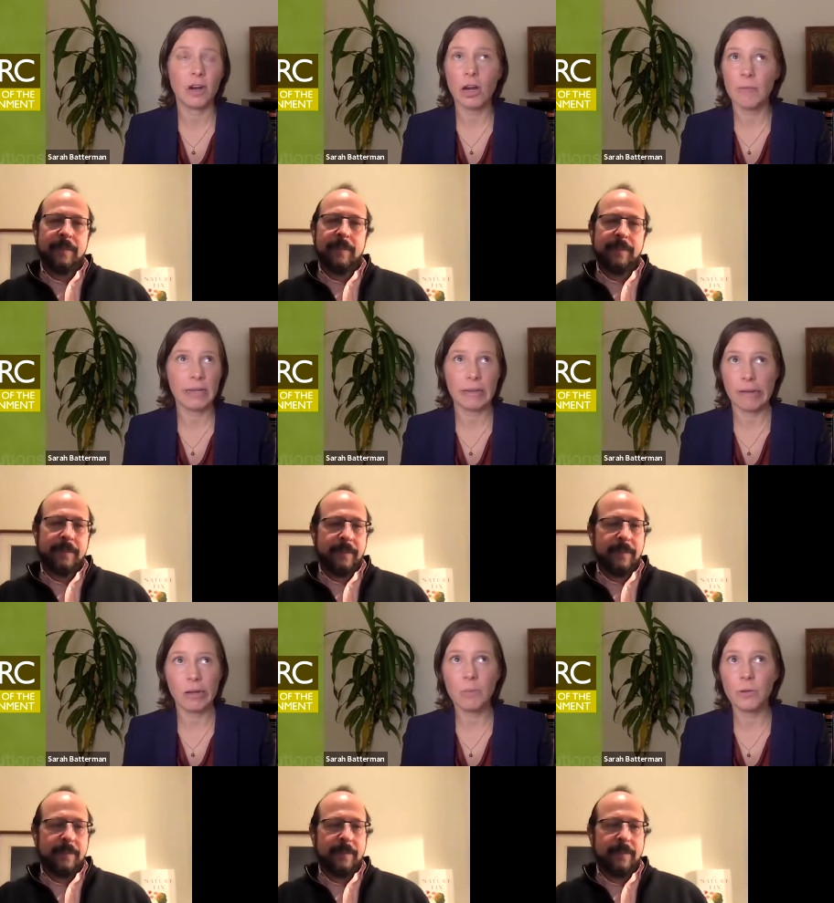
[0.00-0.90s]
Speaker 1: of carbon, like
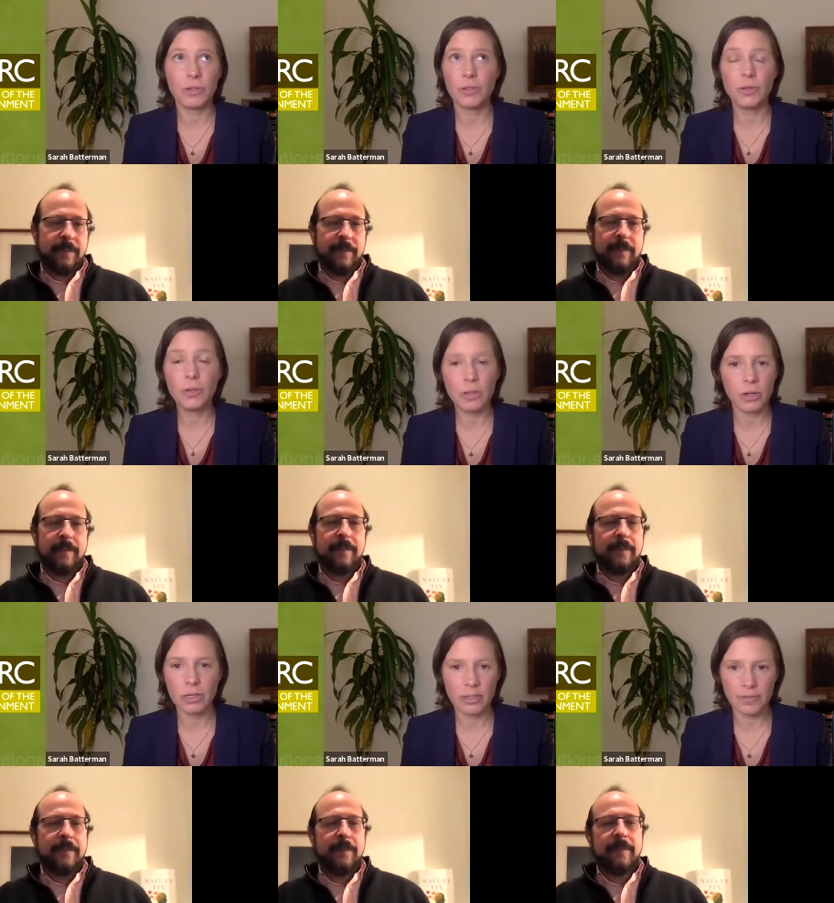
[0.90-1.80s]
almost two
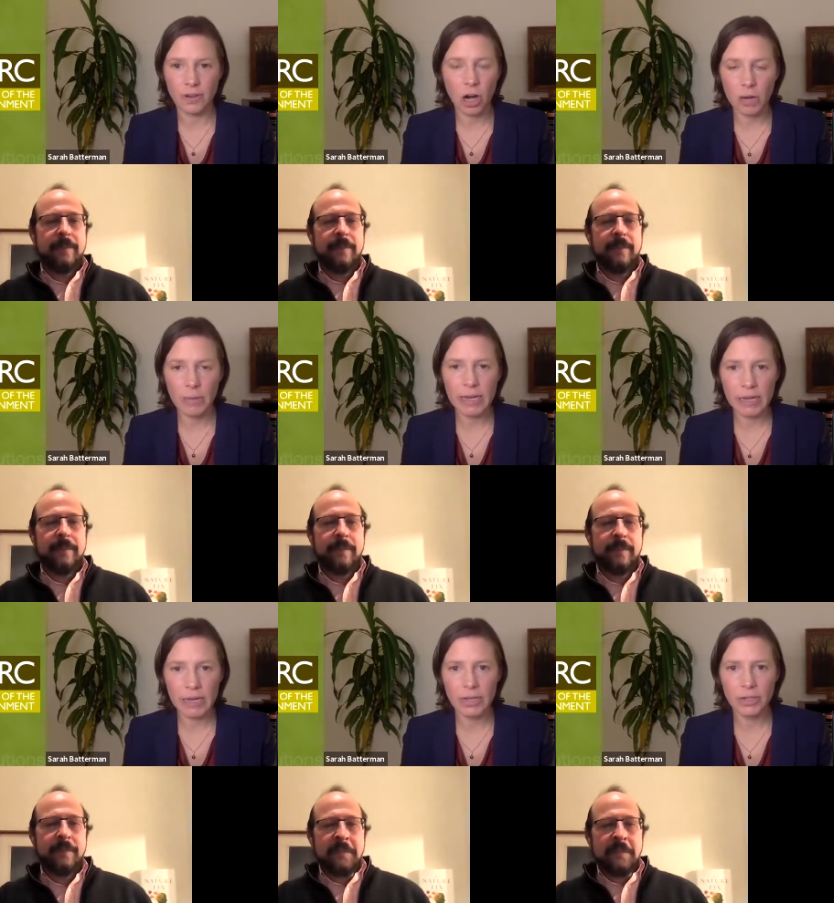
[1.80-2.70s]
thirds of carbon
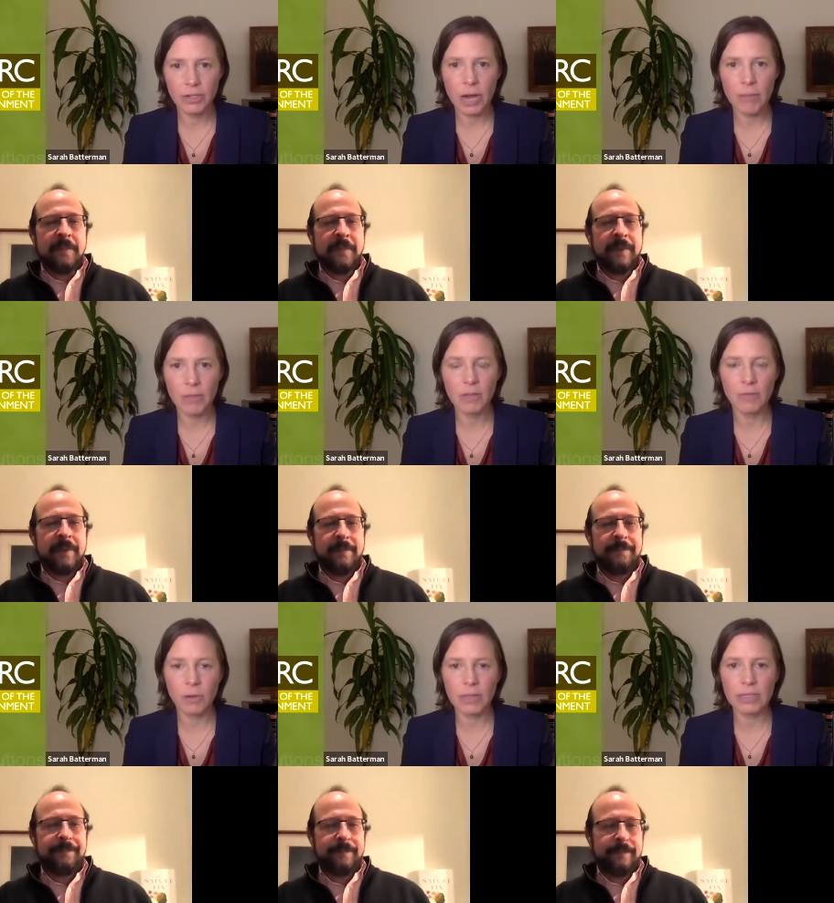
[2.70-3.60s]
in tropical
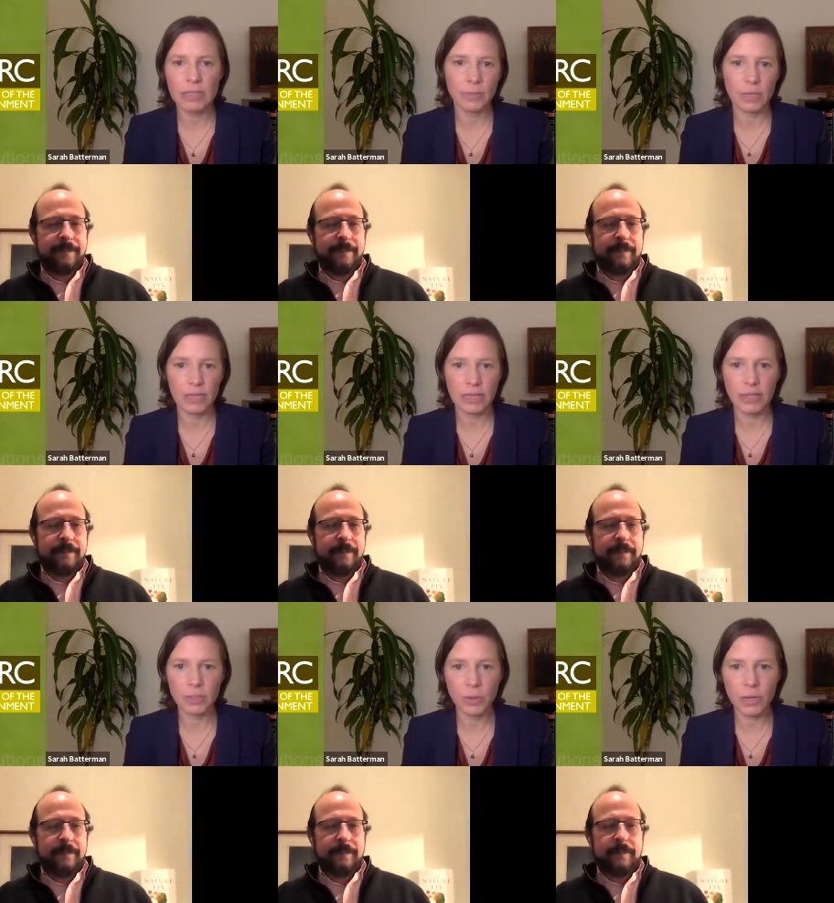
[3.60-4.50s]
forests is within the
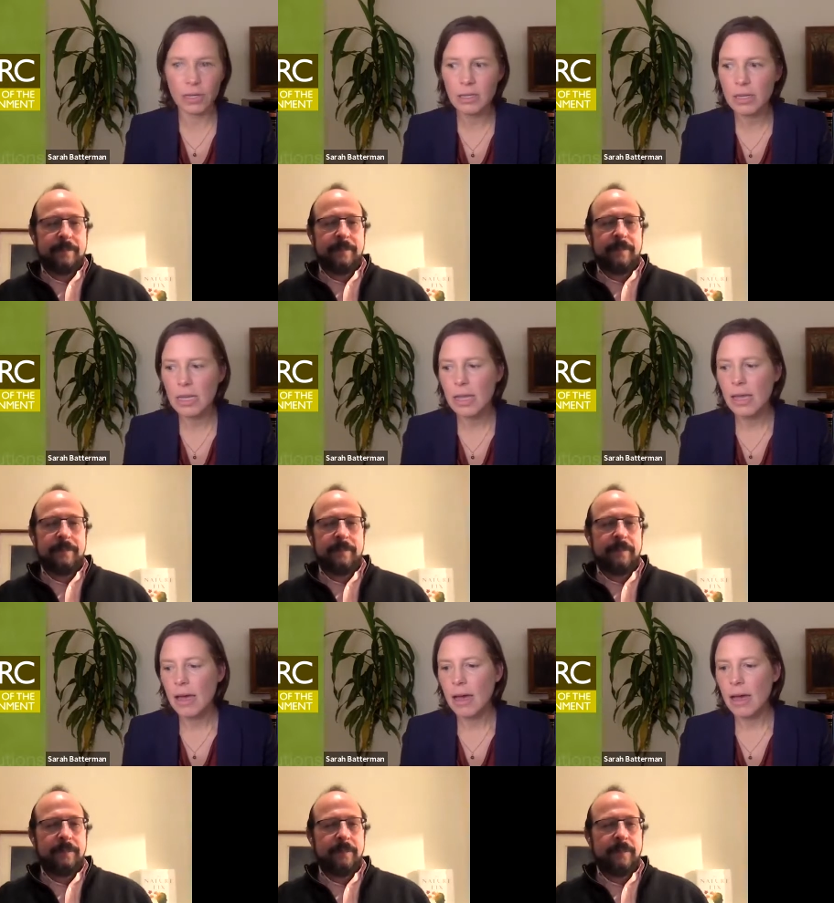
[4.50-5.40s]
soil.
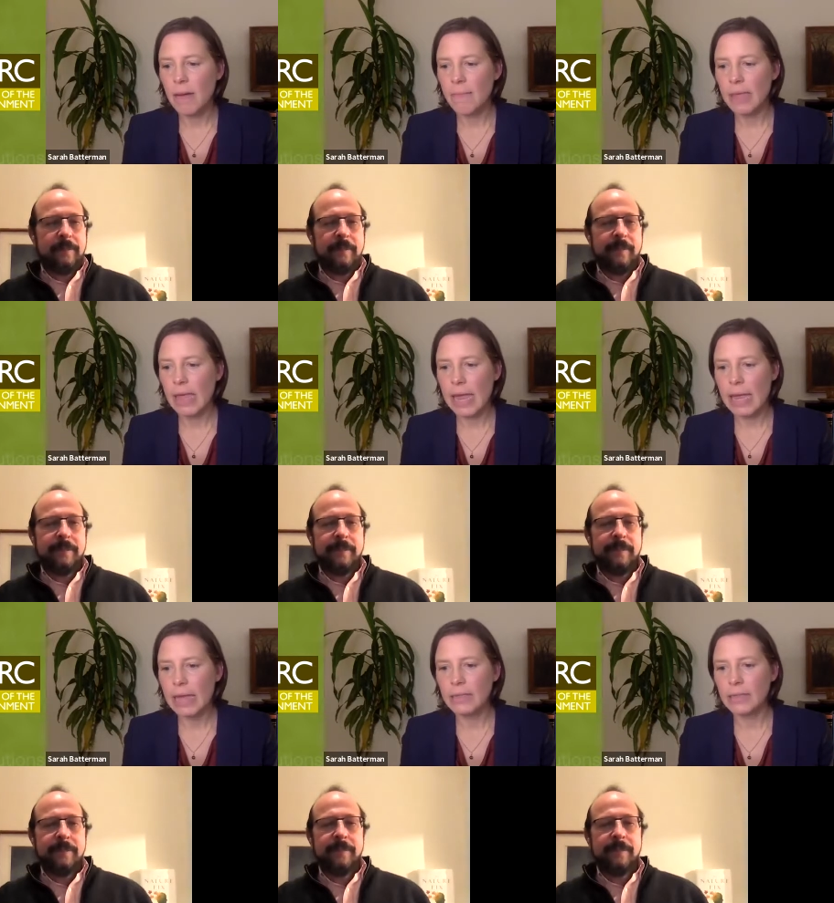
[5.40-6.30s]
Um,
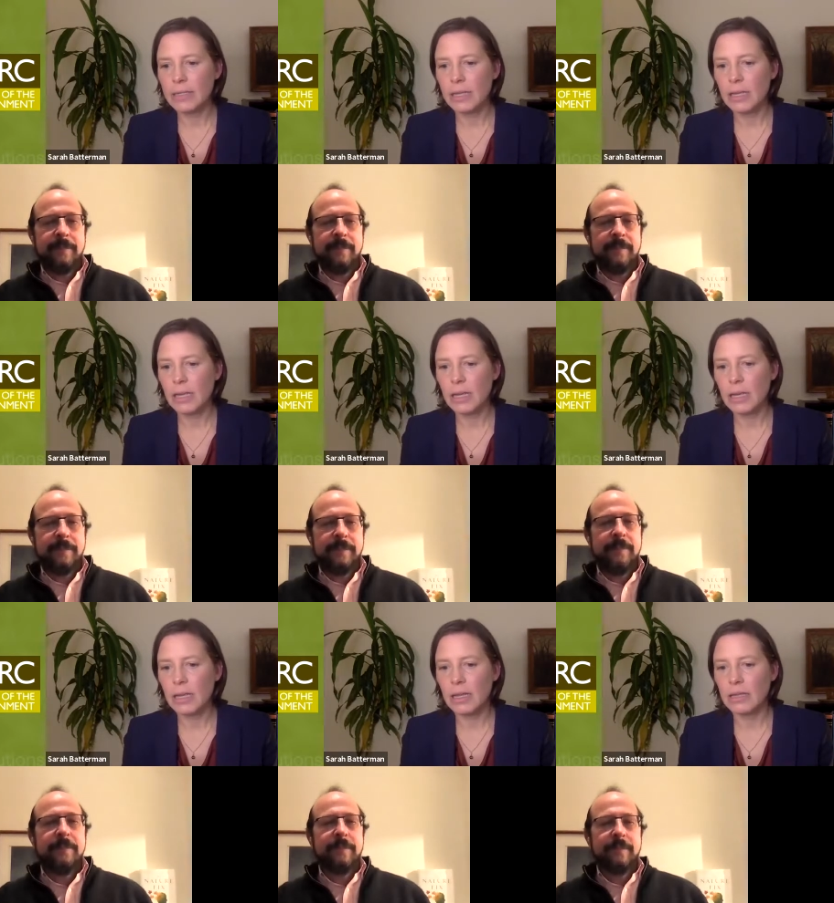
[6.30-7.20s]
and
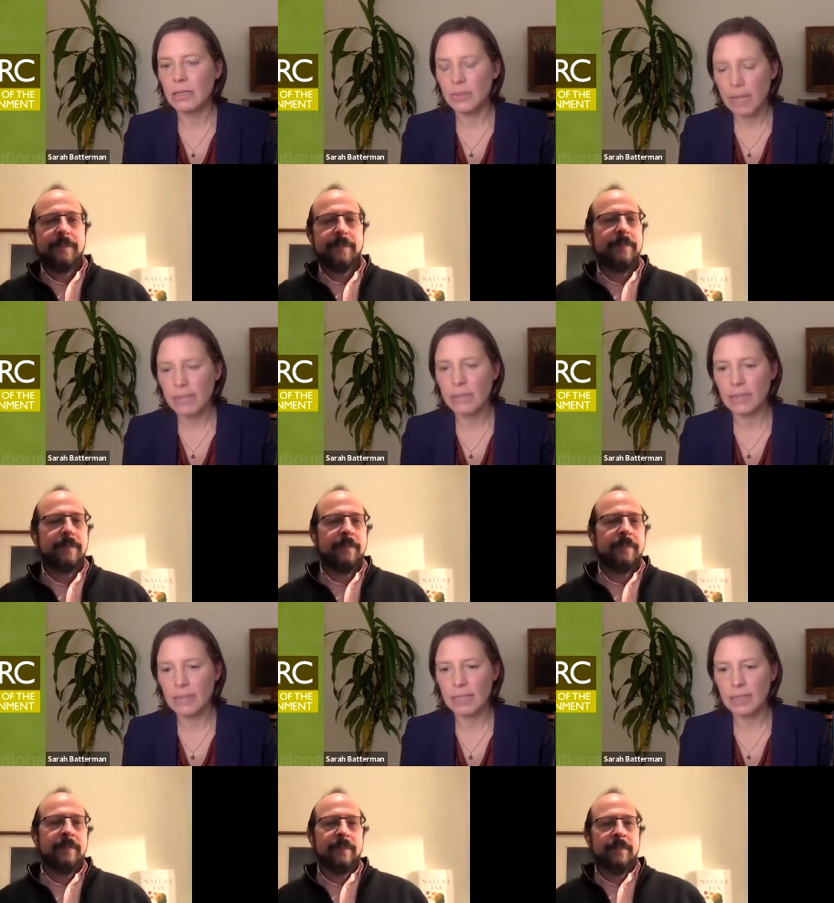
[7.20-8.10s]
so that's,
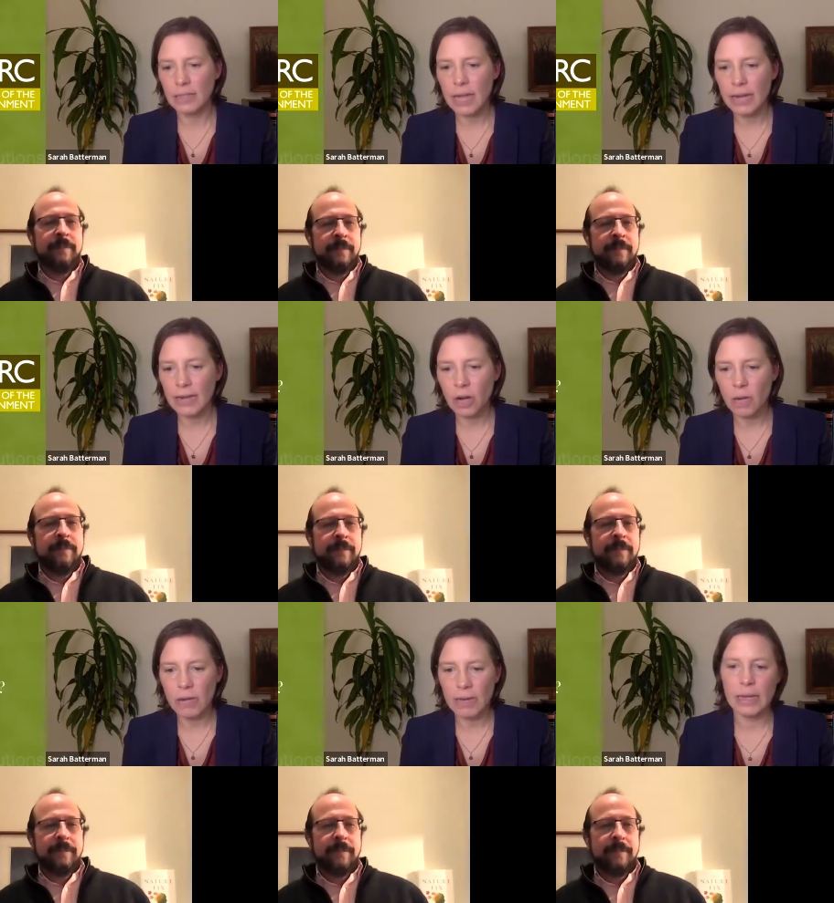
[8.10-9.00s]
that's a lot of
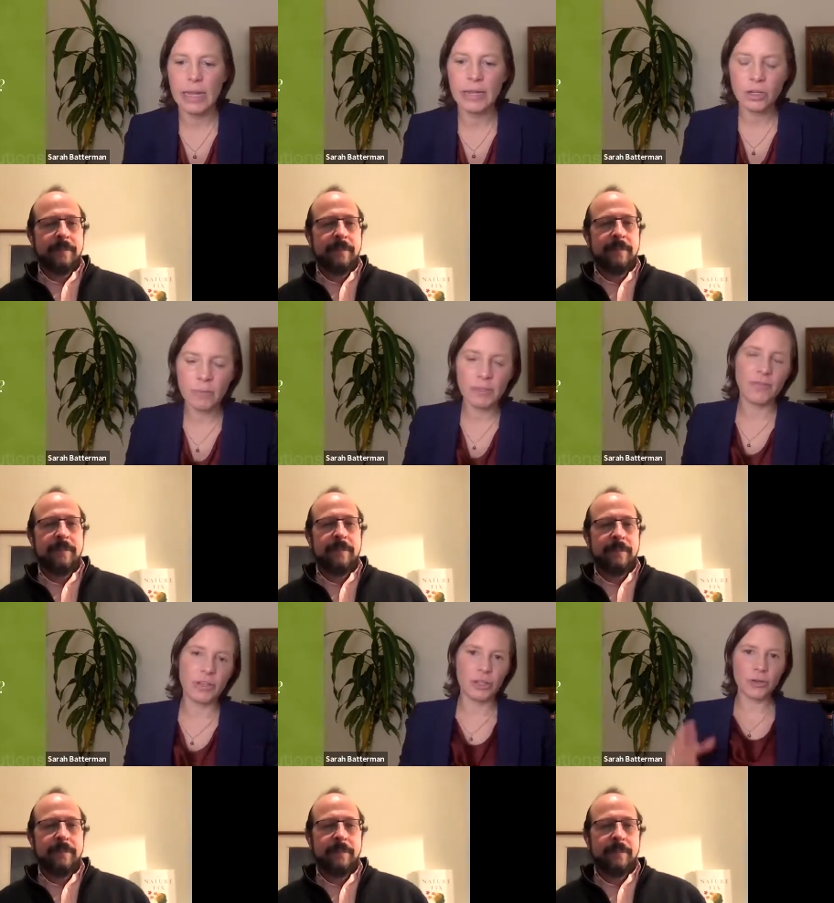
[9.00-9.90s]
carbon. In terms of the